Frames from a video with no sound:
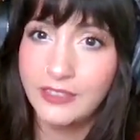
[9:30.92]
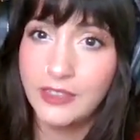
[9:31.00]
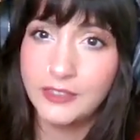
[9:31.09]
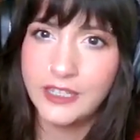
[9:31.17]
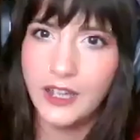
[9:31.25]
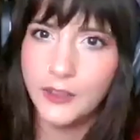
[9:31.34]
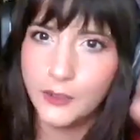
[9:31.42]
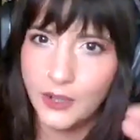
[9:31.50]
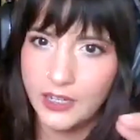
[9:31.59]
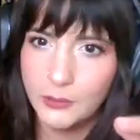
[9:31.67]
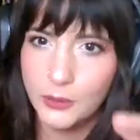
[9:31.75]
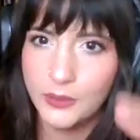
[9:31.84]
And then the other
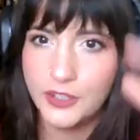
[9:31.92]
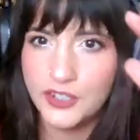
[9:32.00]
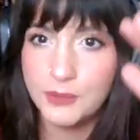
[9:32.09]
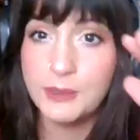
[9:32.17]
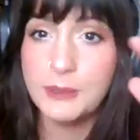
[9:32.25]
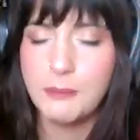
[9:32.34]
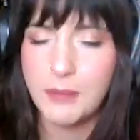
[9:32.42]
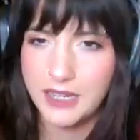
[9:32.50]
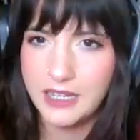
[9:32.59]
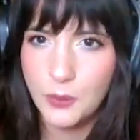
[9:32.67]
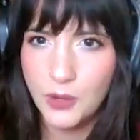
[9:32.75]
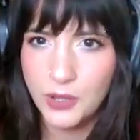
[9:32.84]
animal that she'd be
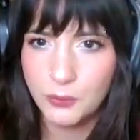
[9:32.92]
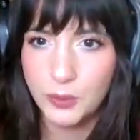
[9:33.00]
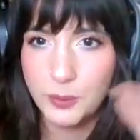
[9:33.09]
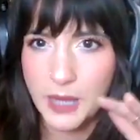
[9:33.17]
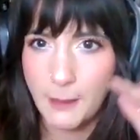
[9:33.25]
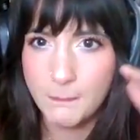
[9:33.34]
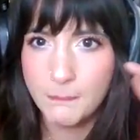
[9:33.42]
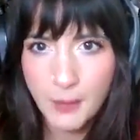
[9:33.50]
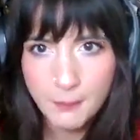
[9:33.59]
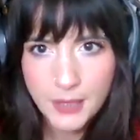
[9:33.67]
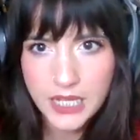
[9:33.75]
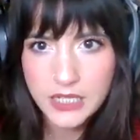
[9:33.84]
mating with would be a
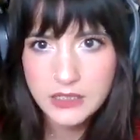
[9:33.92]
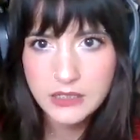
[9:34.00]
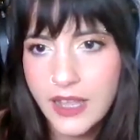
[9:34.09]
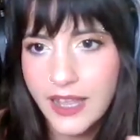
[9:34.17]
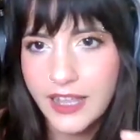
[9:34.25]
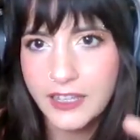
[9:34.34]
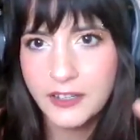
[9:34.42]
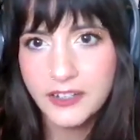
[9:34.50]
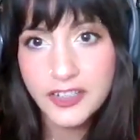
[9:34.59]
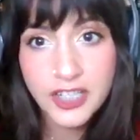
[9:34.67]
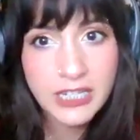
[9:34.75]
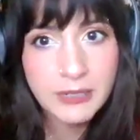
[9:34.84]
puppet.
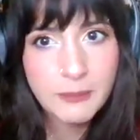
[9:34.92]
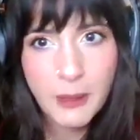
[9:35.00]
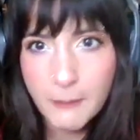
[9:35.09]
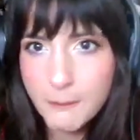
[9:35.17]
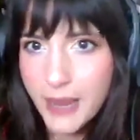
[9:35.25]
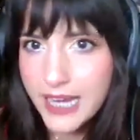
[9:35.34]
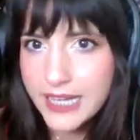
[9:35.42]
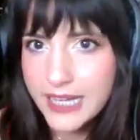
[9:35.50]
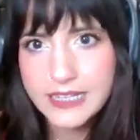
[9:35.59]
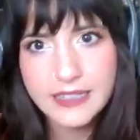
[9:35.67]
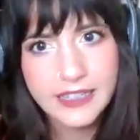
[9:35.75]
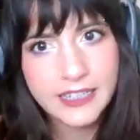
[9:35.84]
And she made
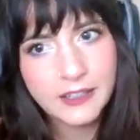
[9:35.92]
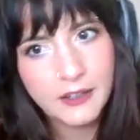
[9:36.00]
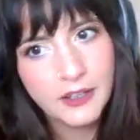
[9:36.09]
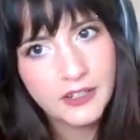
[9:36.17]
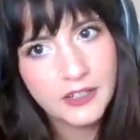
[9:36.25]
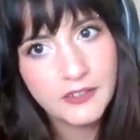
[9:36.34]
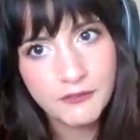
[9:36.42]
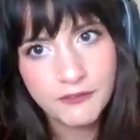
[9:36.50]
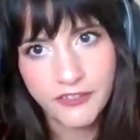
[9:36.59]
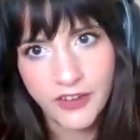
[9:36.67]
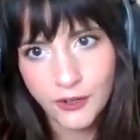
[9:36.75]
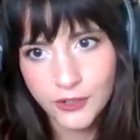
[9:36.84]
it like
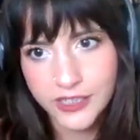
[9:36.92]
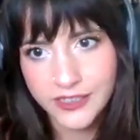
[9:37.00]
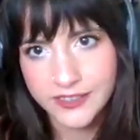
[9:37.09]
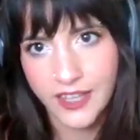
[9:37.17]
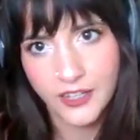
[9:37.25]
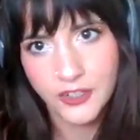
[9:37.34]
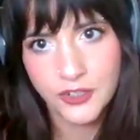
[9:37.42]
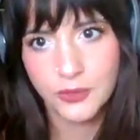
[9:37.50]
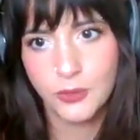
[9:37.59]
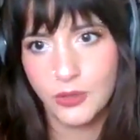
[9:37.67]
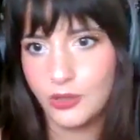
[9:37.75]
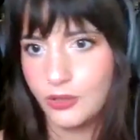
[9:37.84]
very
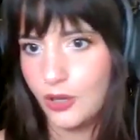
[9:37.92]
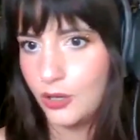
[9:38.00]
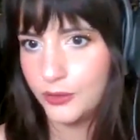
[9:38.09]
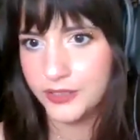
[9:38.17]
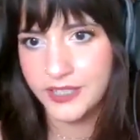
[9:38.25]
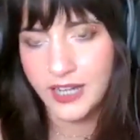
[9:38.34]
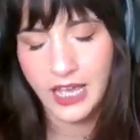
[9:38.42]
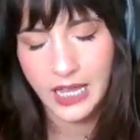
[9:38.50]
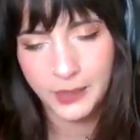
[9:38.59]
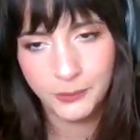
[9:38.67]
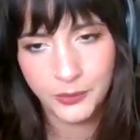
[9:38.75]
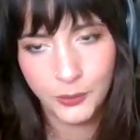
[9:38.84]
sensual all the
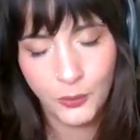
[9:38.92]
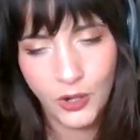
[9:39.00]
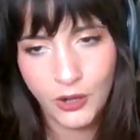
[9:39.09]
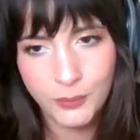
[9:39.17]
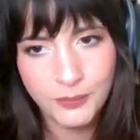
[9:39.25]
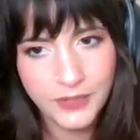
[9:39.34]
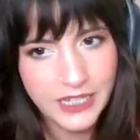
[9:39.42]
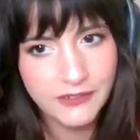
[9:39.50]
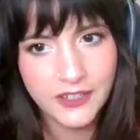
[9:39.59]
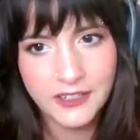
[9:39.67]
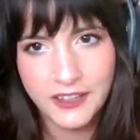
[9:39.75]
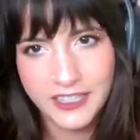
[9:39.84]
times, while
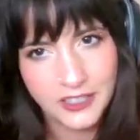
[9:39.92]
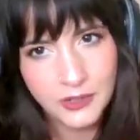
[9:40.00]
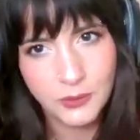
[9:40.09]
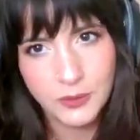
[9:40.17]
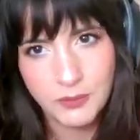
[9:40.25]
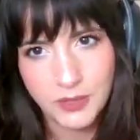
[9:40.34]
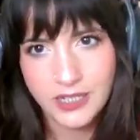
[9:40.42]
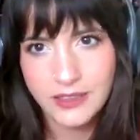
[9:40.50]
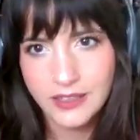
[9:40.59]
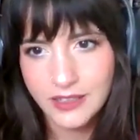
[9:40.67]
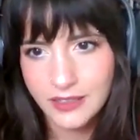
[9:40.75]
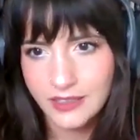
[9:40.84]
even like she would be
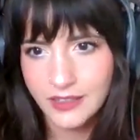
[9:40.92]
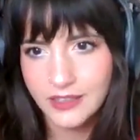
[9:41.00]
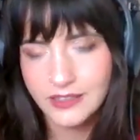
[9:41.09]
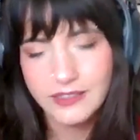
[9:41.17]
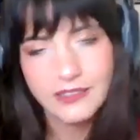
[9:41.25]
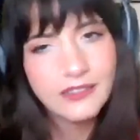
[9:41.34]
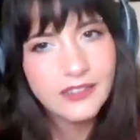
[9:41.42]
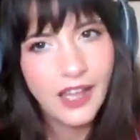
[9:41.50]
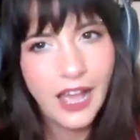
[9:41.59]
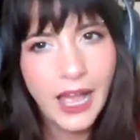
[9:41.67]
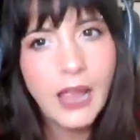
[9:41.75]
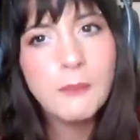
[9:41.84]
the
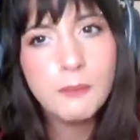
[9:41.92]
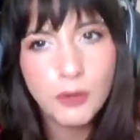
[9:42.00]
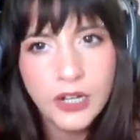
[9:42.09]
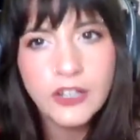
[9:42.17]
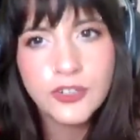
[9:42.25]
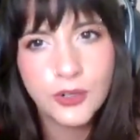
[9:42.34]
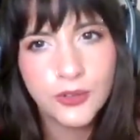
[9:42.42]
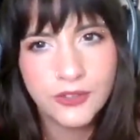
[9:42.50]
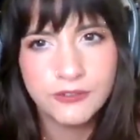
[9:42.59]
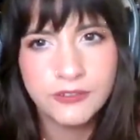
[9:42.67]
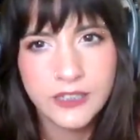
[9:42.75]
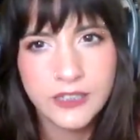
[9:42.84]
I'm pretty sure it's
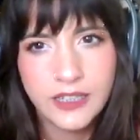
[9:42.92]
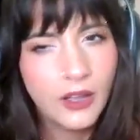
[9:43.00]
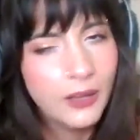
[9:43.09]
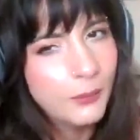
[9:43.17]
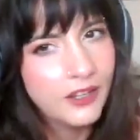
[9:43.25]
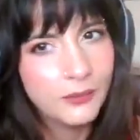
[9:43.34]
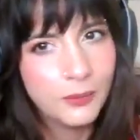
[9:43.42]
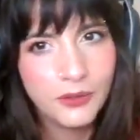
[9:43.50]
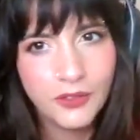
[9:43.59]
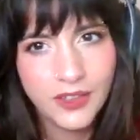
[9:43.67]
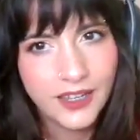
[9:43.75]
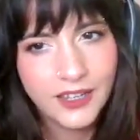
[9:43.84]
a flea now. I might have been
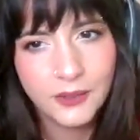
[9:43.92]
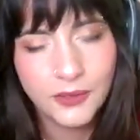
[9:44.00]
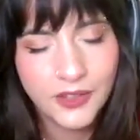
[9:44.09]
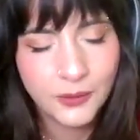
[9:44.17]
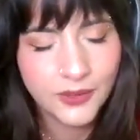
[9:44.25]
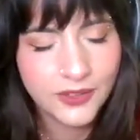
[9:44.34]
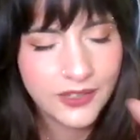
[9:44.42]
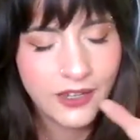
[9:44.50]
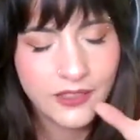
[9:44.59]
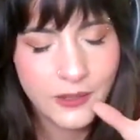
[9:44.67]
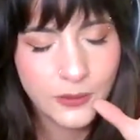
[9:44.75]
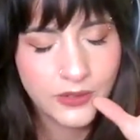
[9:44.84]
like, I don't think it was a tick.
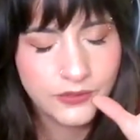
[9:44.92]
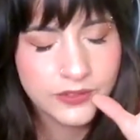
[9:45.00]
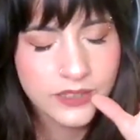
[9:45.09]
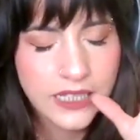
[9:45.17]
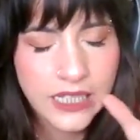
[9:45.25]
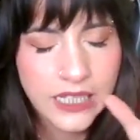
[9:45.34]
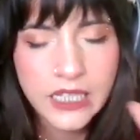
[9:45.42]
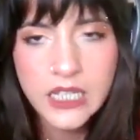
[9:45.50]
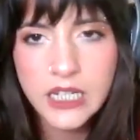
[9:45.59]
I think it was a flea.